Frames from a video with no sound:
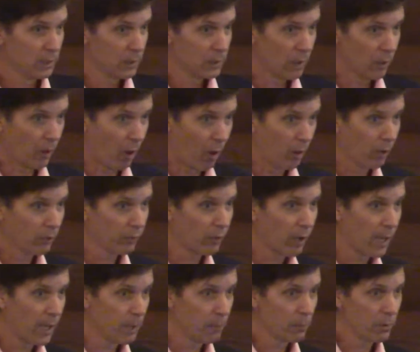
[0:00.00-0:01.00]

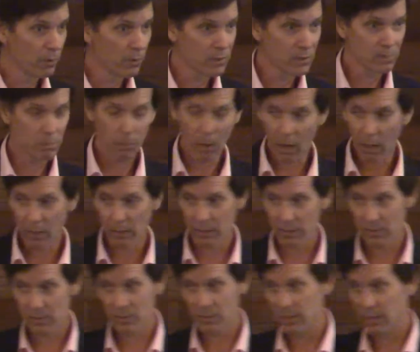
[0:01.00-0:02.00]
Alzheimer's,
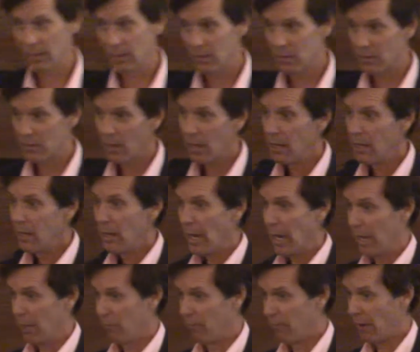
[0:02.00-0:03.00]
Parkinson's, and
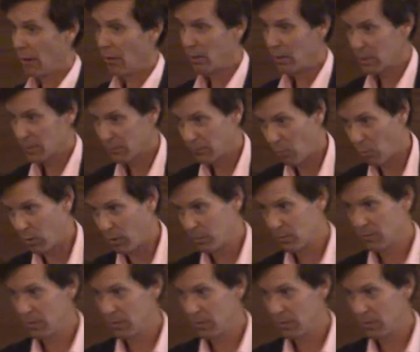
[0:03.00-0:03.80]
various forms of